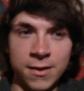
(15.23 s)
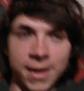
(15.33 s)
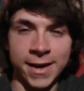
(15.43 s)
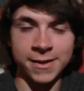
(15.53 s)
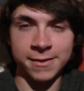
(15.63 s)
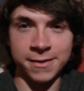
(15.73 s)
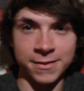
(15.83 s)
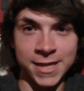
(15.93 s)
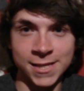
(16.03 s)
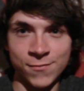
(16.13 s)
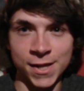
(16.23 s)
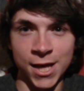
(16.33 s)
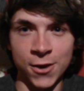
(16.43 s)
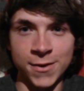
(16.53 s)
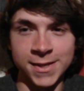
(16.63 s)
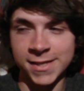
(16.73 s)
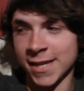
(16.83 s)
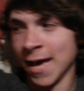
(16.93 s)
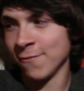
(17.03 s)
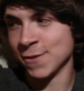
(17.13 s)
like this video is
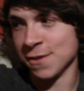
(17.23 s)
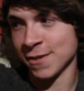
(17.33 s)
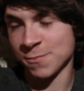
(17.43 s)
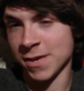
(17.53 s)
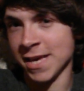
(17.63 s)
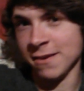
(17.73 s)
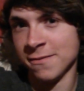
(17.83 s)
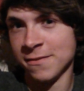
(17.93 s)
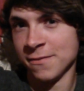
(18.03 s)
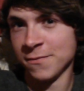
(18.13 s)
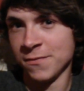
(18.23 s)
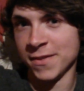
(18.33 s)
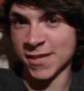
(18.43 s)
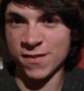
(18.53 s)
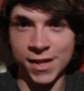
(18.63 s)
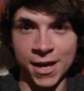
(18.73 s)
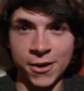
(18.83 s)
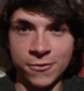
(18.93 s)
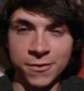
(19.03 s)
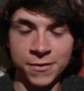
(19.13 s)
gonna have to just be this
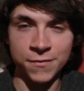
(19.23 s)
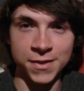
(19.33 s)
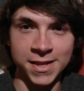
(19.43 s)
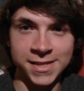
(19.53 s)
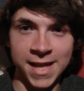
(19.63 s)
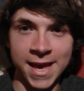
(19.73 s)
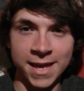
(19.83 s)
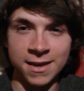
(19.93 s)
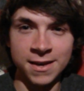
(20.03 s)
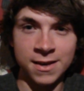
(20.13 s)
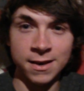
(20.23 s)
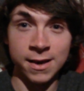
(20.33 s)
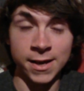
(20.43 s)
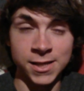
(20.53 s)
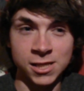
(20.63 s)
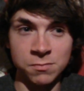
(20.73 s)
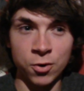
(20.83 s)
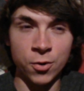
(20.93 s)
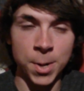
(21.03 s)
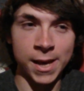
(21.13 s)
video for this day. And
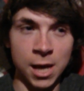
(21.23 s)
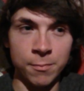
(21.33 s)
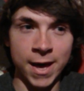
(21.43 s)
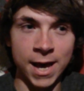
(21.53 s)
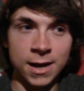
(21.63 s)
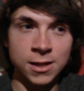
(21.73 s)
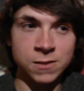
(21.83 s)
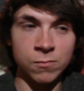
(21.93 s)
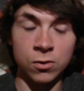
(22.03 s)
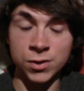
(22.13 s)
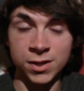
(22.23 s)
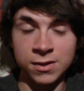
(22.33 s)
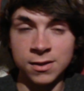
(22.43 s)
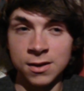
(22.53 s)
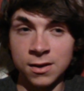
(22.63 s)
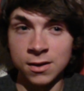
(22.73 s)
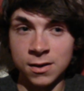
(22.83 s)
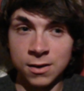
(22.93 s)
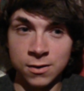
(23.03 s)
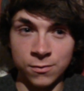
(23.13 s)
tomorrow when I get back to Malden,
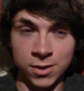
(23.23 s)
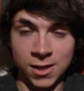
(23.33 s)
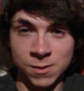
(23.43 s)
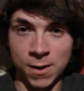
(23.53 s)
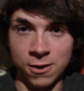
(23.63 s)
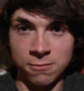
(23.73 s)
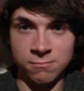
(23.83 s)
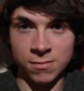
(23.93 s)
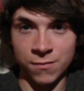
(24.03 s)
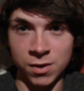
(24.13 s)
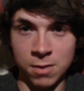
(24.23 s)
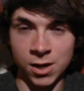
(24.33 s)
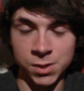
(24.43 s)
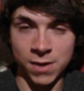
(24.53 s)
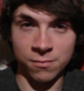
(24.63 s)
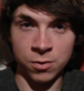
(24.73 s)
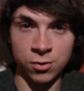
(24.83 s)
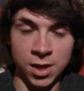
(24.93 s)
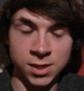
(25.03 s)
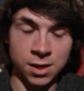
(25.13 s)
which is about a few miles away from
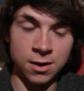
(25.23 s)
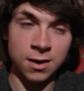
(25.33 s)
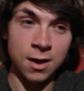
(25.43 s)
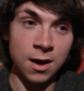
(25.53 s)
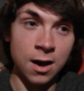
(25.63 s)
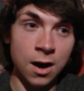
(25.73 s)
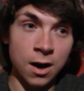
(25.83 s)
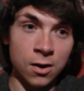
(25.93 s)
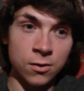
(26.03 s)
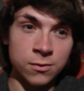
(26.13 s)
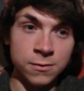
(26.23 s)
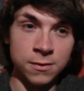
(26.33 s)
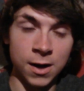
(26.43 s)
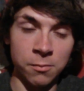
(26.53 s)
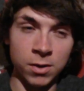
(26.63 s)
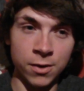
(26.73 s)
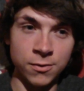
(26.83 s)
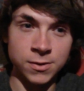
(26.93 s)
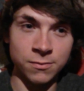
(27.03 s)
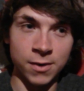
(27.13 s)
Colchester, I'll
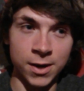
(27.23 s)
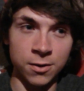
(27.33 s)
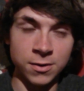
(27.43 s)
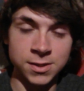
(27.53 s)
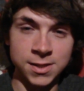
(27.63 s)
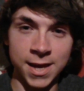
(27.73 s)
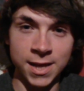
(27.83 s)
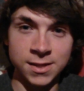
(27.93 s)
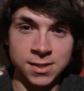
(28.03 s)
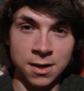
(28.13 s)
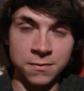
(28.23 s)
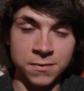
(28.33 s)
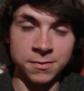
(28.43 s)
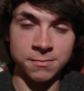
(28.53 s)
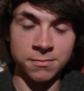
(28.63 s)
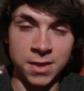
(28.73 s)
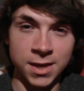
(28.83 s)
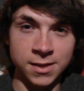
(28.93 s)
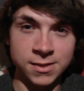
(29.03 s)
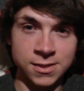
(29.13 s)
upload what I got today and stuff and
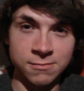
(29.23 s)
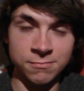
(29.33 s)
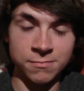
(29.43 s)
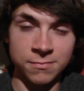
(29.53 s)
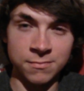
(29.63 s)
things and